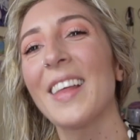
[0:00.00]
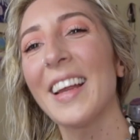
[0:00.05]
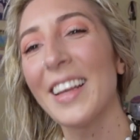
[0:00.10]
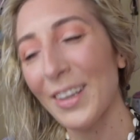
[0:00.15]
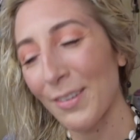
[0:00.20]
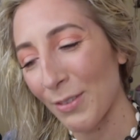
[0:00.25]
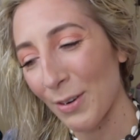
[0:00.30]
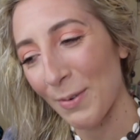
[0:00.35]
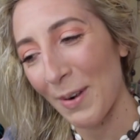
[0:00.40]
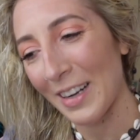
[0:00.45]

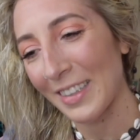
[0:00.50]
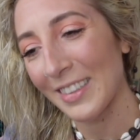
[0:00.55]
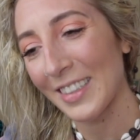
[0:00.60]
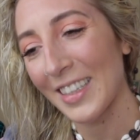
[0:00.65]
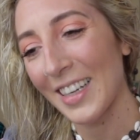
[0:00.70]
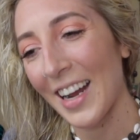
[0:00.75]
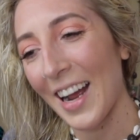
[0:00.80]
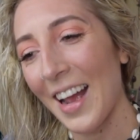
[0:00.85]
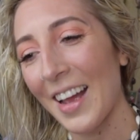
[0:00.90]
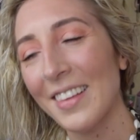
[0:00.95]
Thank you for
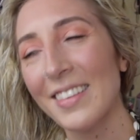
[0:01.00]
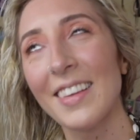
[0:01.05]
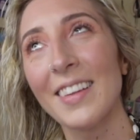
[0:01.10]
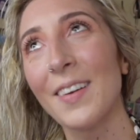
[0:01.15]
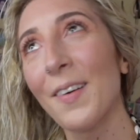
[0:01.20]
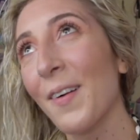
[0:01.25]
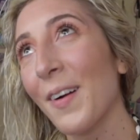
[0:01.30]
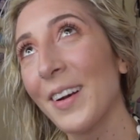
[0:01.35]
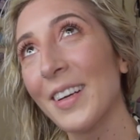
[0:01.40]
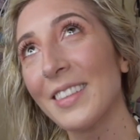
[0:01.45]
watching, guys. I
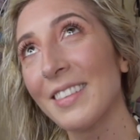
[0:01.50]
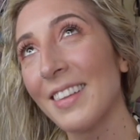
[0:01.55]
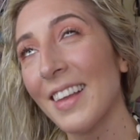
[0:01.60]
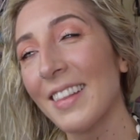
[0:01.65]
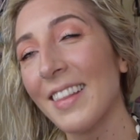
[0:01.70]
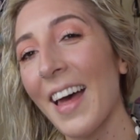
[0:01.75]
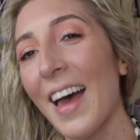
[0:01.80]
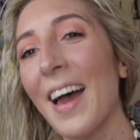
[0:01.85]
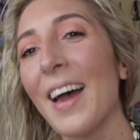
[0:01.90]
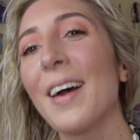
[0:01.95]
know I already
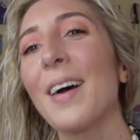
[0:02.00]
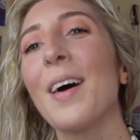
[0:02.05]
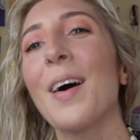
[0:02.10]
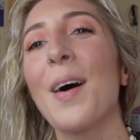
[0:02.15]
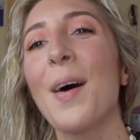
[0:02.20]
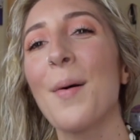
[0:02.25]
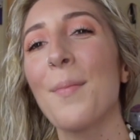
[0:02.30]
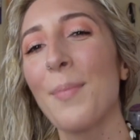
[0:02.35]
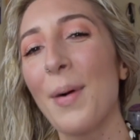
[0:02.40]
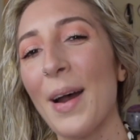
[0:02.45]
said that,
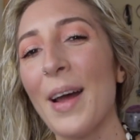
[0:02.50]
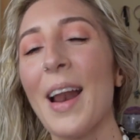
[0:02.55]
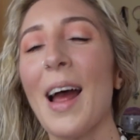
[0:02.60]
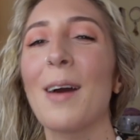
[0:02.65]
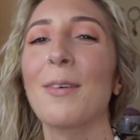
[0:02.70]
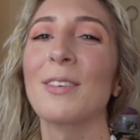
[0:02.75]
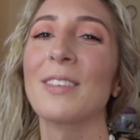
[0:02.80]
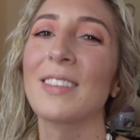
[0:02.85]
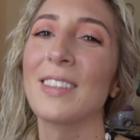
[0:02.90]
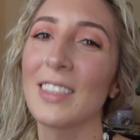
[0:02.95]
but
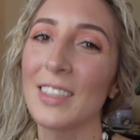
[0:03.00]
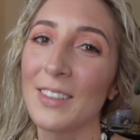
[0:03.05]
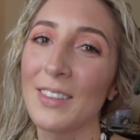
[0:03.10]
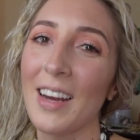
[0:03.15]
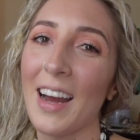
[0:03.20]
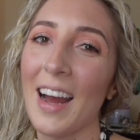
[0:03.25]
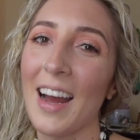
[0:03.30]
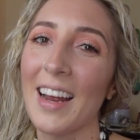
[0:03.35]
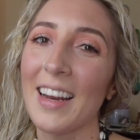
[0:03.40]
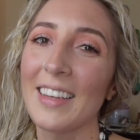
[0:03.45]
I will see you
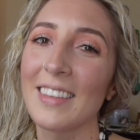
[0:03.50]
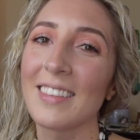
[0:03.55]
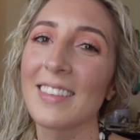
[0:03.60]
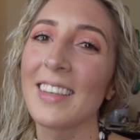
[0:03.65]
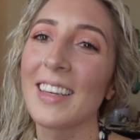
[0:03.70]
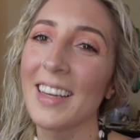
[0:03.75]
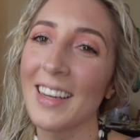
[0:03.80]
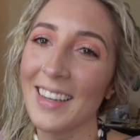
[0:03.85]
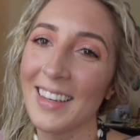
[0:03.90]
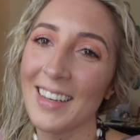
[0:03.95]
guys
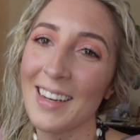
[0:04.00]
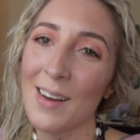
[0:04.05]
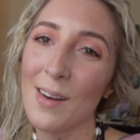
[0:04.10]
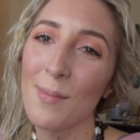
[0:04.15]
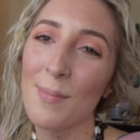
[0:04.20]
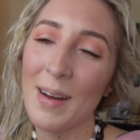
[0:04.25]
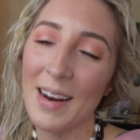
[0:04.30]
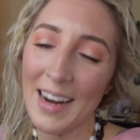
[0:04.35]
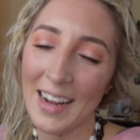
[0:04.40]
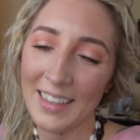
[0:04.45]
in
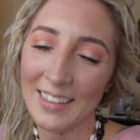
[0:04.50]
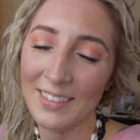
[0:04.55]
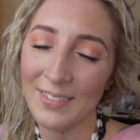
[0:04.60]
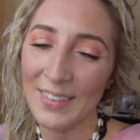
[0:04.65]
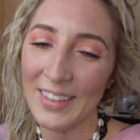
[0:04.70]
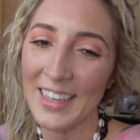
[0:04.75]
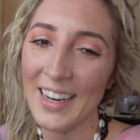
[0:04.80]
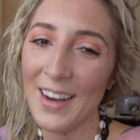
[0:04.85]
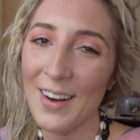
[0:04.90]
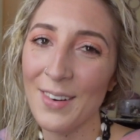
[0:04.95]
my next
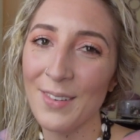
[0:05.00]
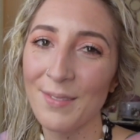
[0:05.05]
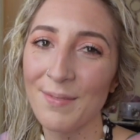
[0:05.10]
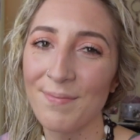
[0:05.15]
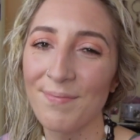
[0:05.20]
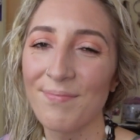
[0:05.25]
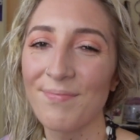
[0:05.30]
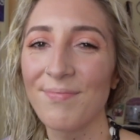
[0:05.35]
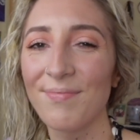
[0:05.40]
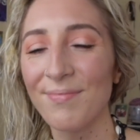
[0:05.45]
video.
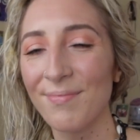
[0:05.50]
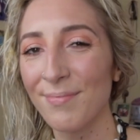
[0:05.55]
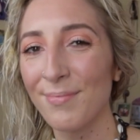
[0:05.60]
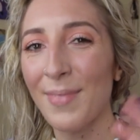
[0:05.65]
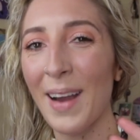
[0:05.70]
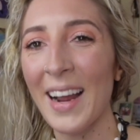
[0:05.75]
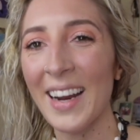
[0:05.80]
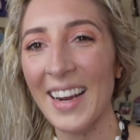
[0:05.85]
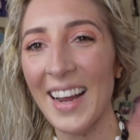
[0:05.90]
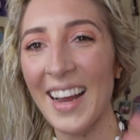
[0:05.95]

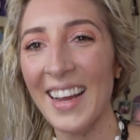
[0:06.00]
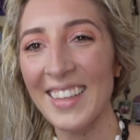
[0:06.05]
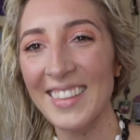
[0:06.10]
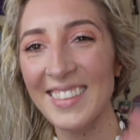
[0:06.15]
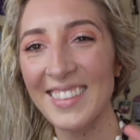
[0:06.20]
Bye, guys.